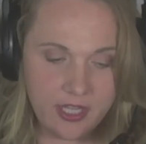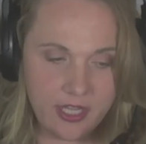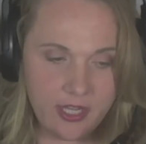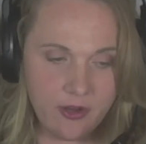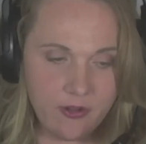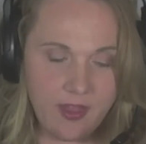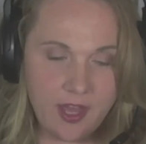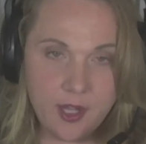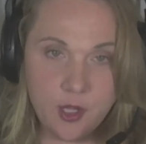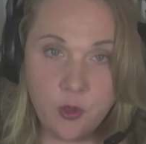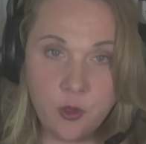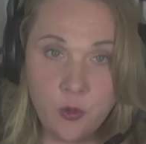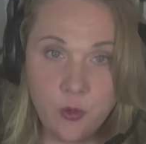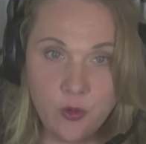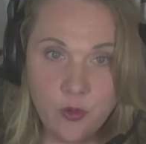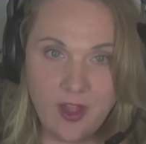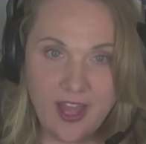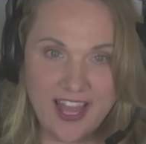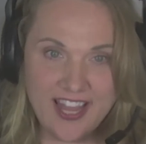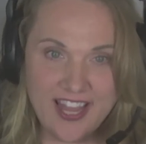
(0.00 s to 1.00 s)
a lot of
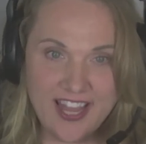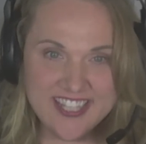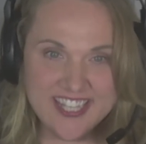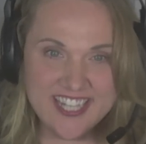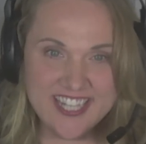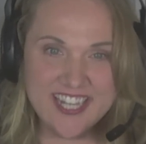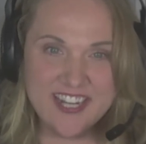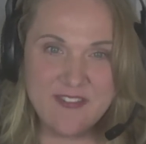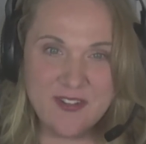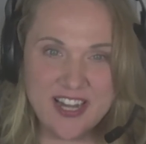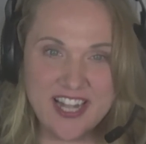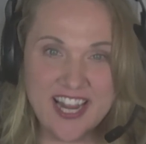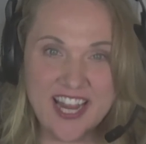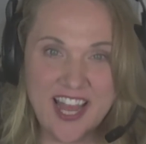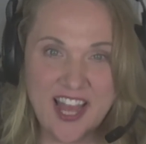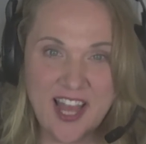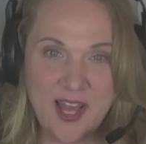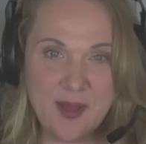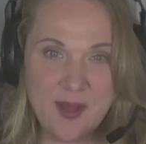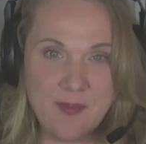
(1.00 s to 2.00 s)
Google action,
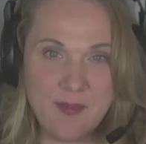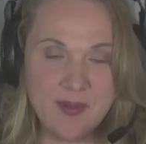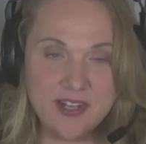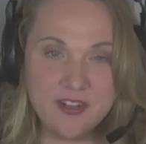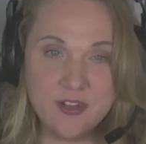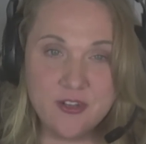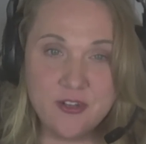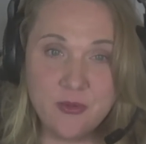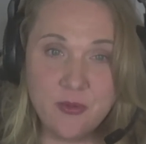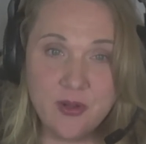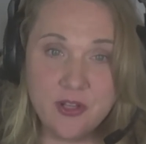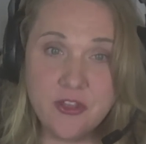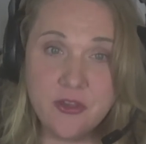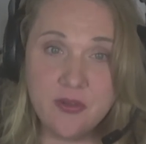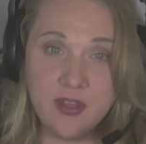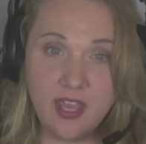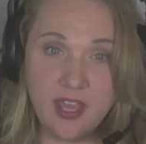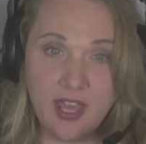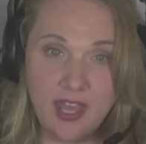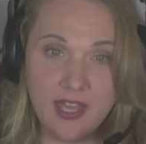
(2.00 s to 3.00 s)
reading up, but do what
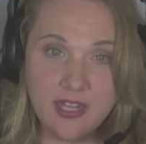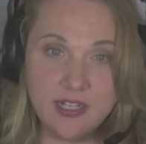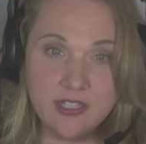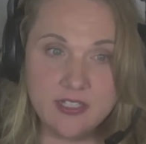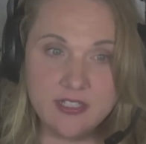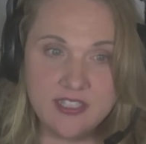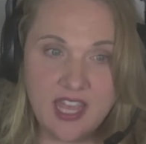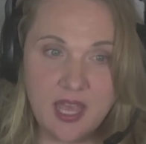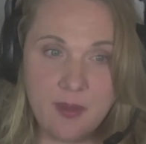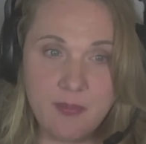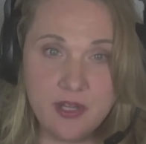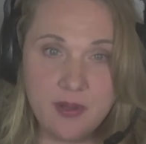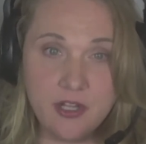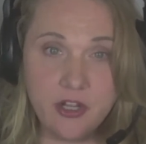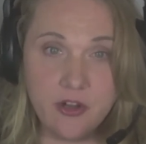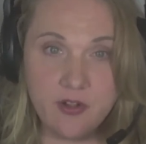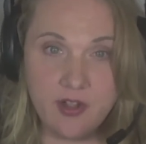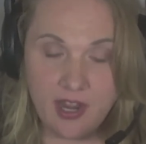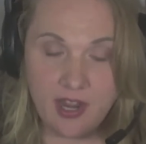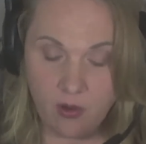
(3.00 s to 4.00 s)
you can to tap
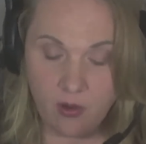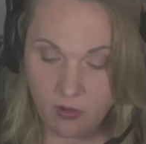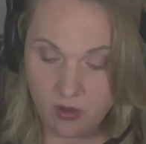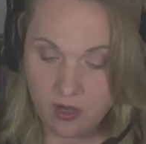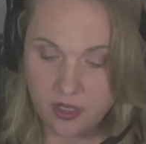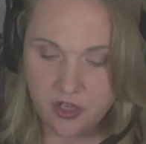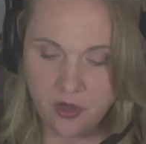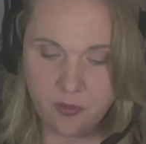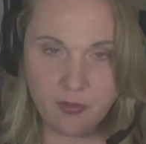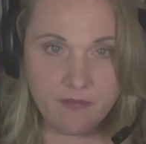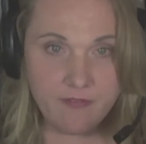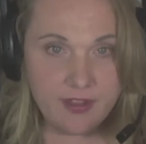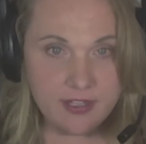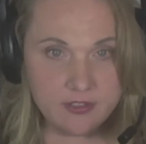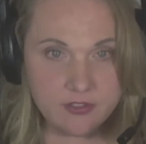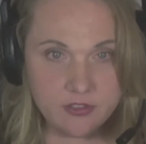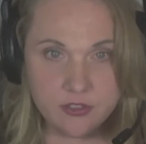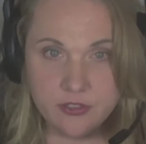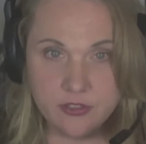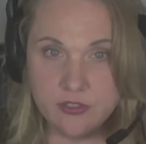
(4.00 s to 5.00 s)
into your network, your
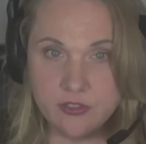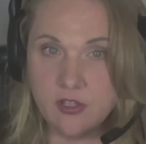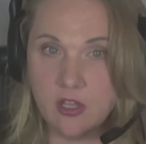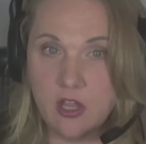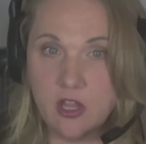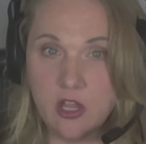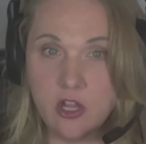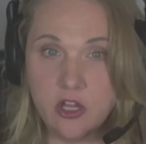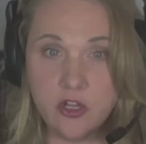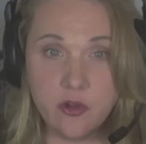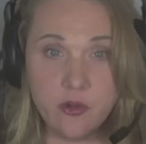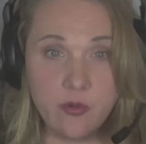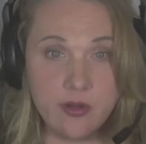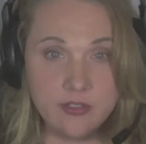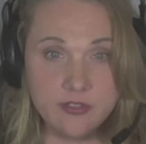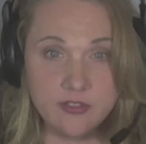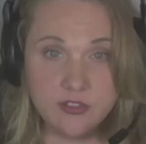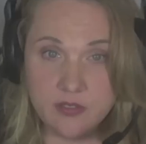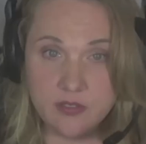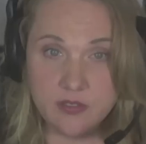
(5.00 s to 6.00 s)
professors, your
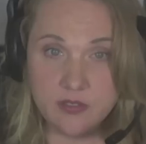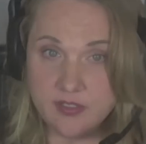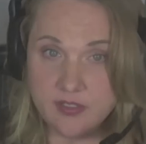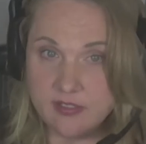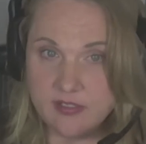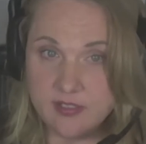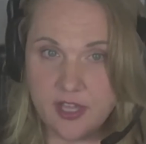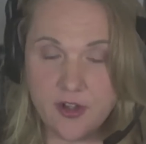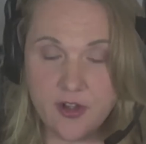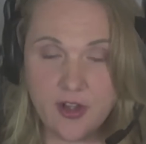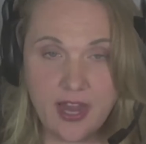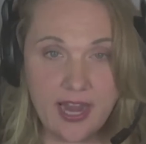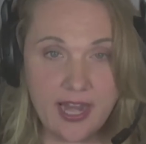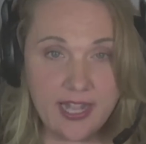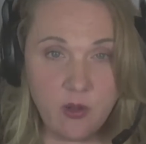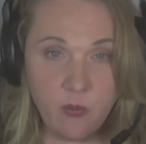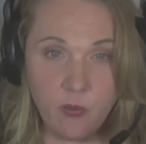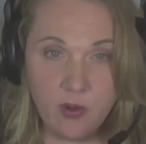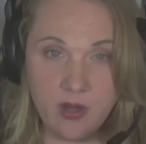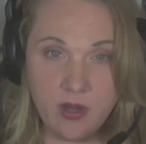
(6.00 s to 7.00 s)
career services center,
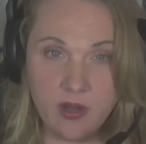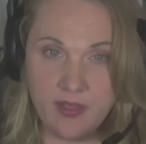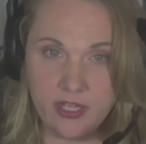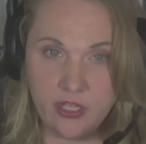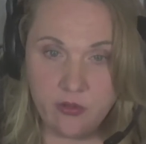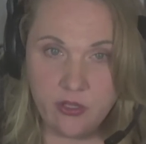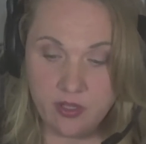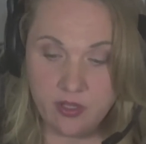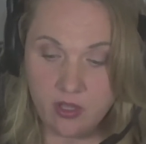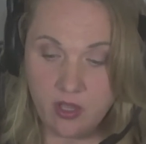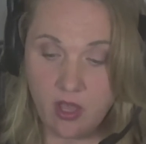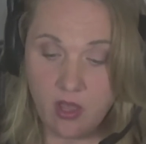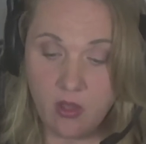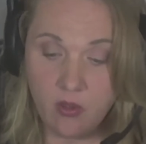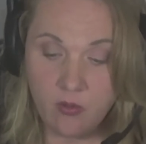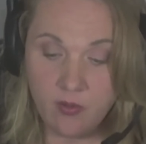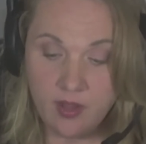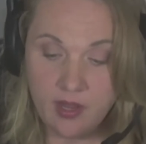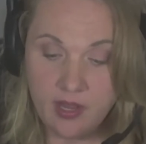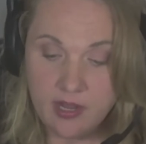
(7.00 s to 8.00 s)
anywhere that you can
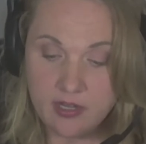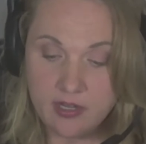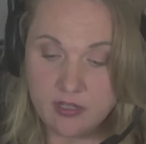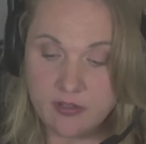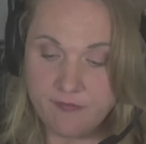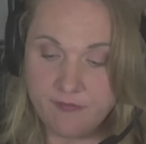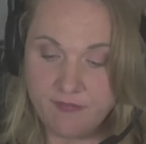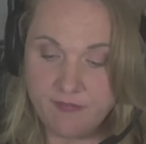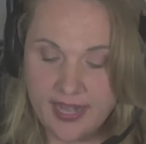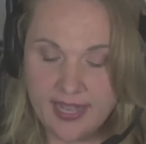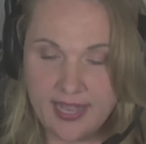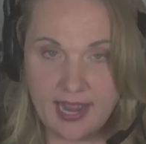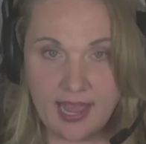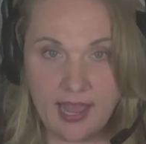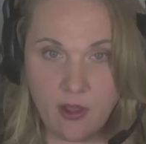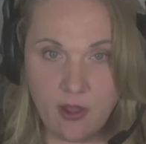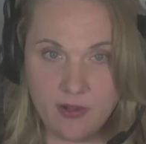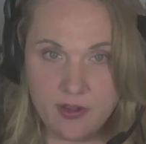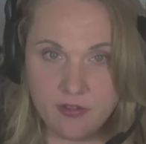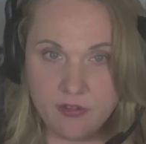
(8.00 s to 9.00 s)
go to find
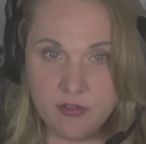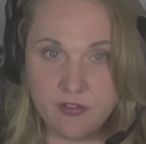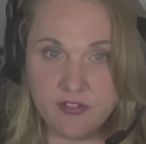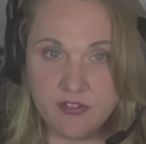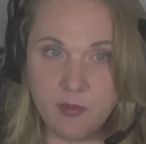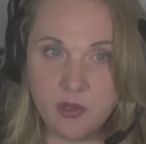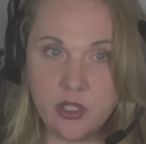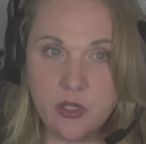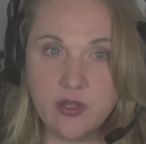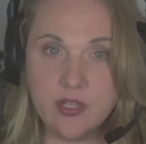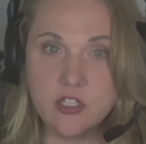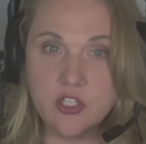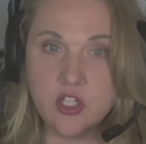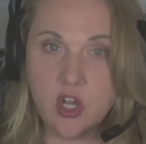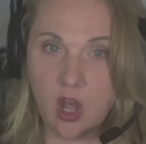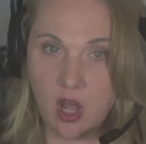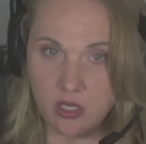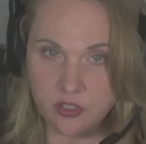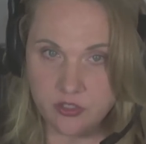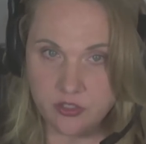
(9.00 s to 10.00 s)
out, is there someone you can
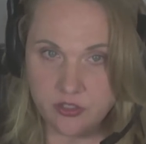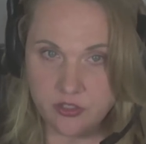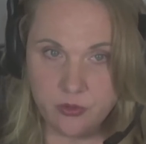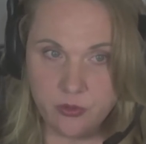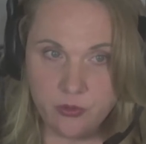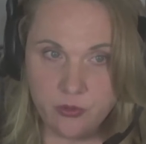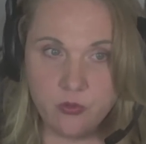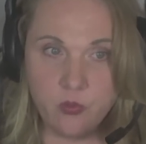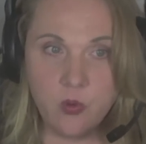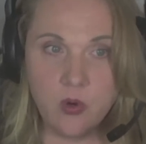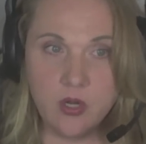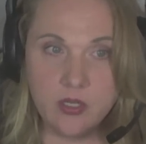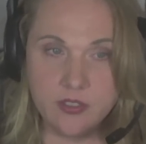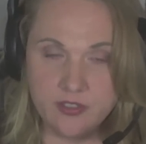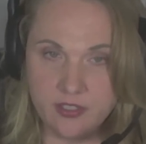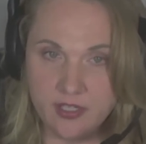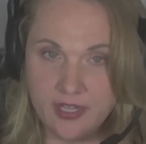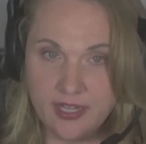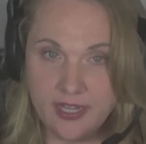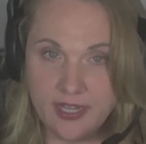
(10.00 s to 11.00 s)
talk to who's
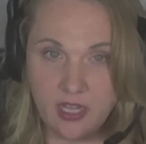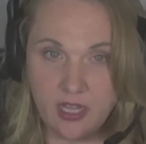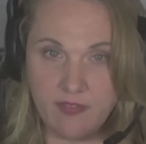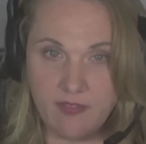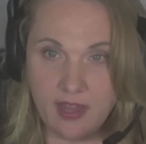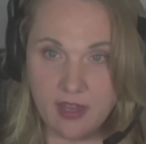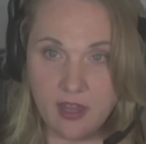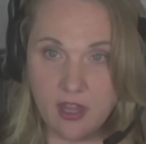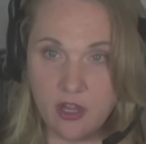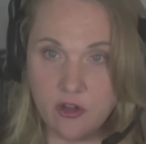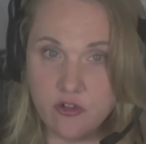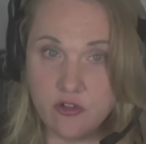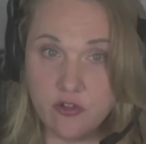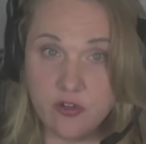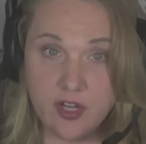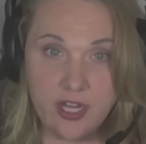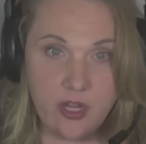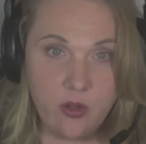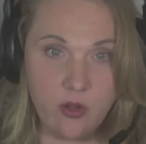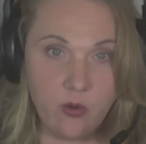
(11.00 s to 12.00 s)
worked in that
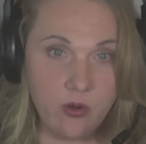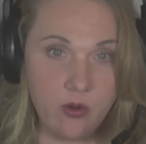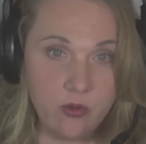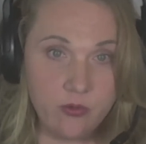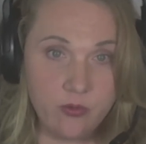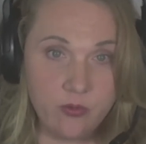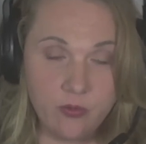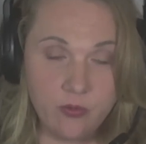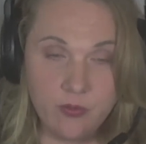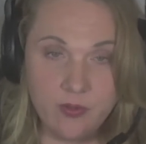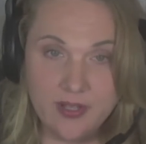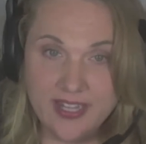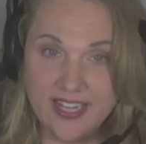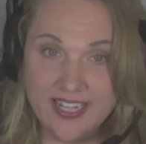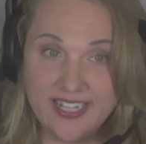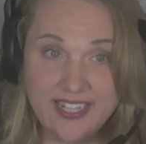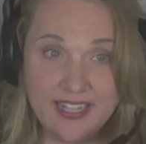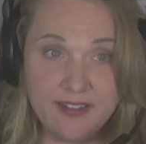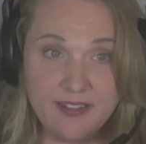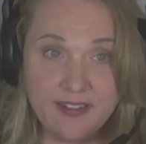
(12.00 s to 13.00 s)
country or who
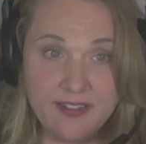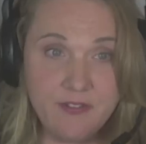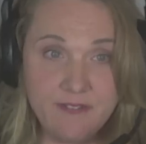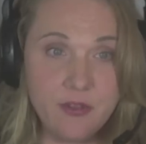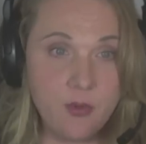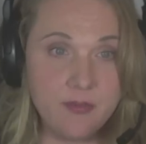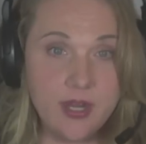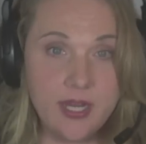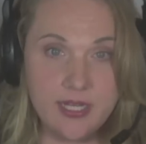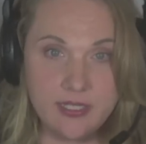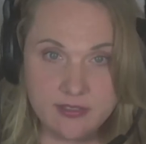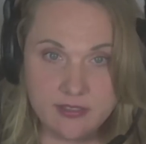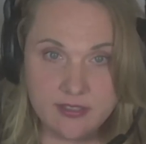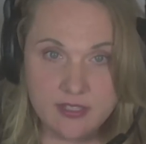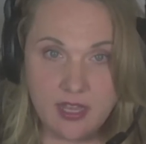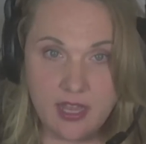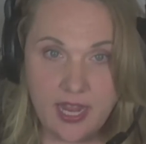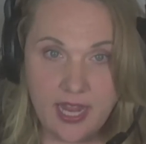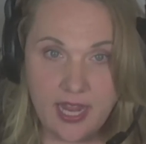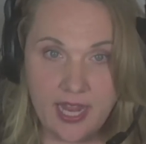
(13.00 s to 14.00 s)
can give you some more
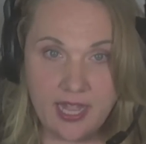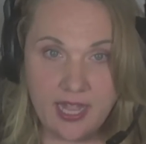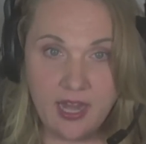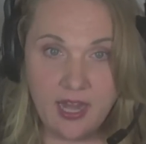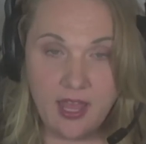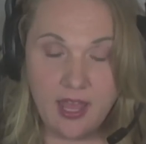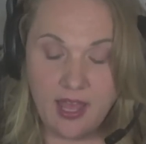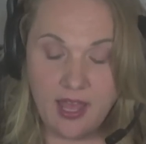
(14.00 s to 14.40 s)
insight